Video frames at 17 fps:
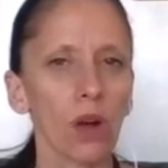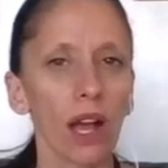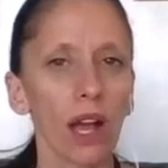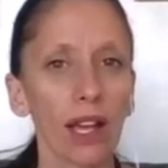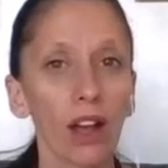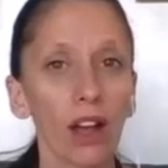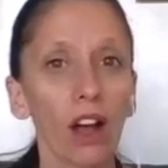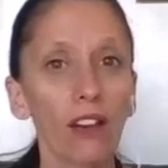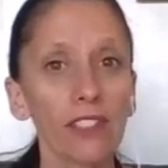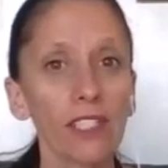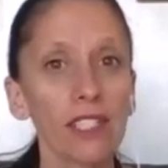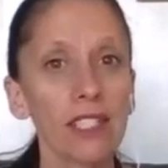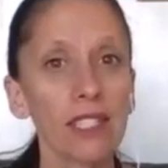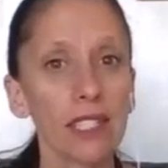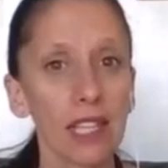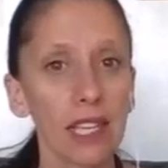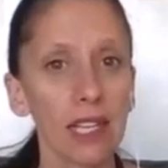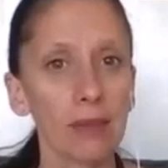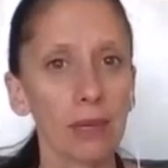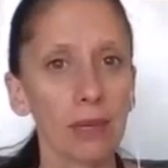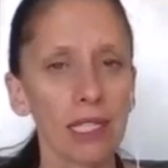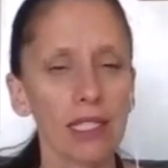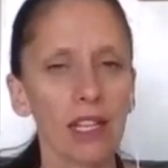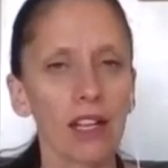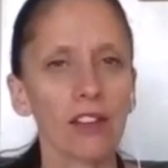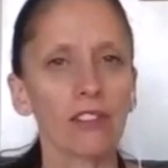I often say to
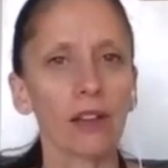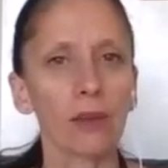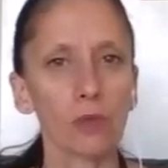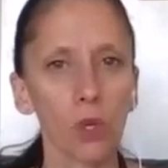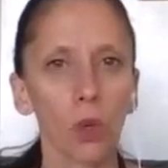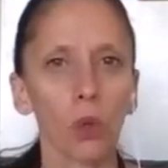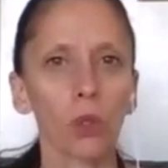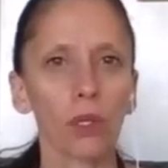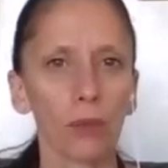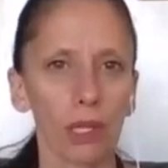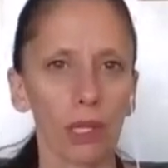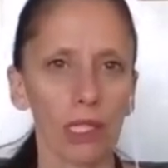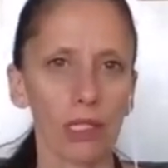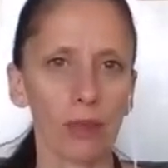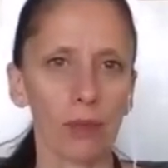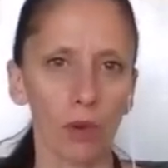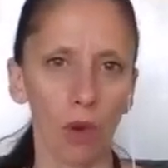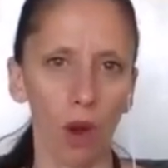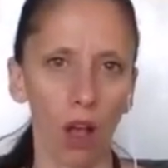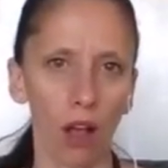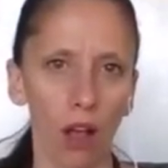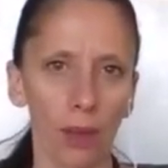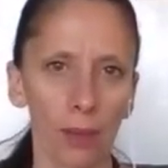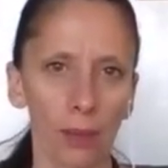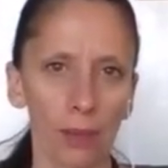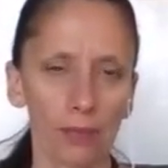myself, I'm totally willing to be wrong.
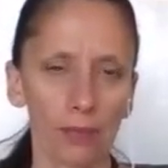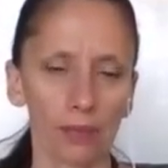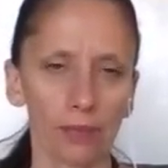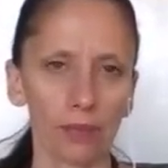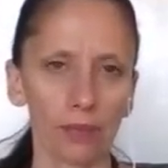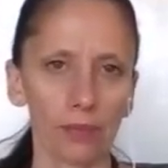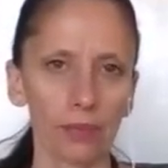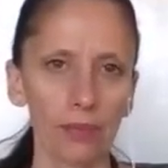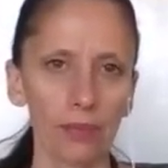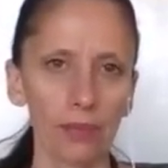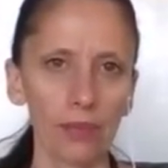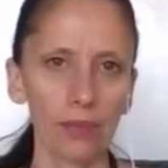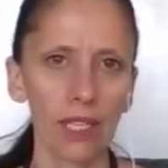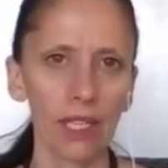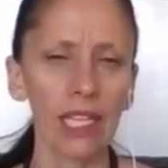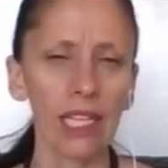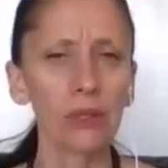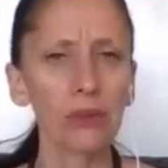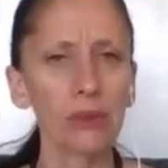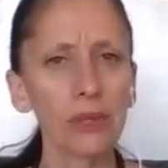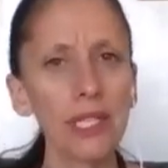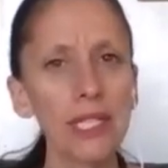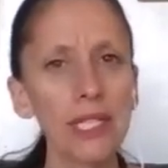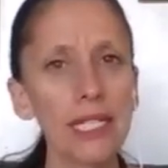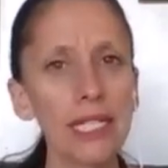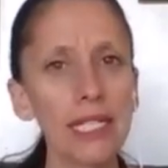And the
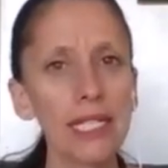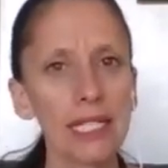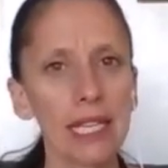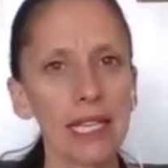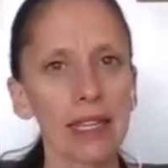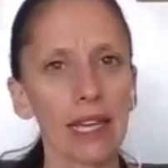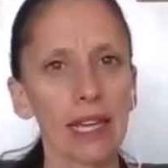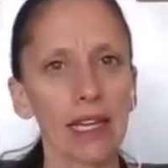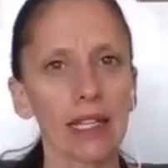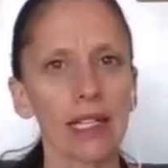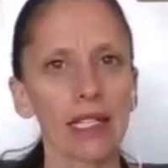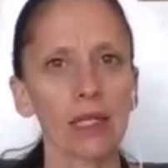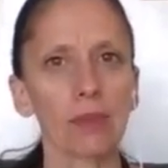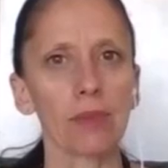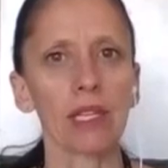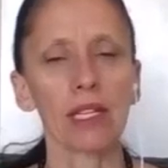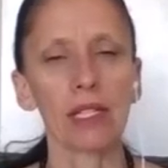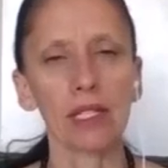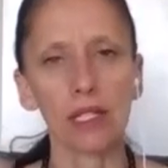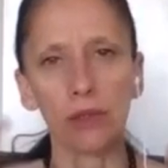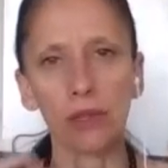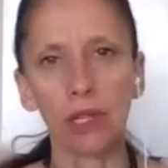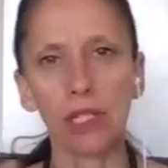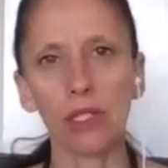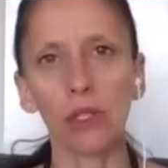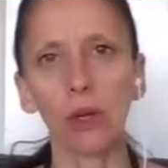reason I say that is because it
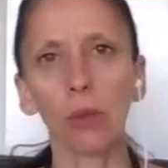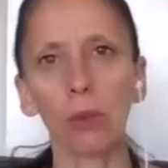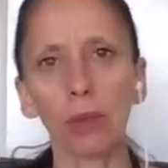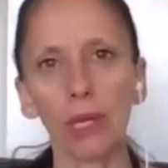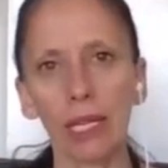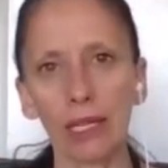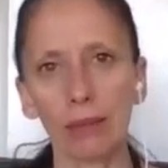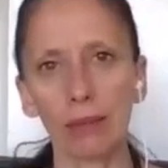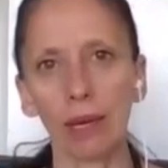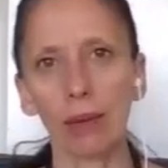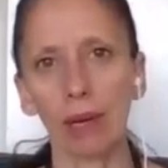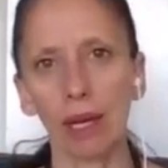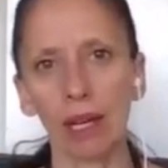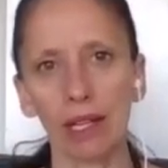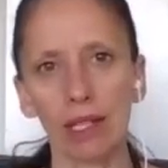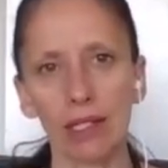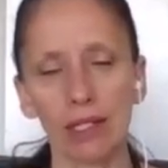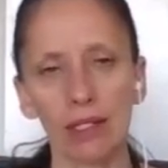creates an opening in my mind.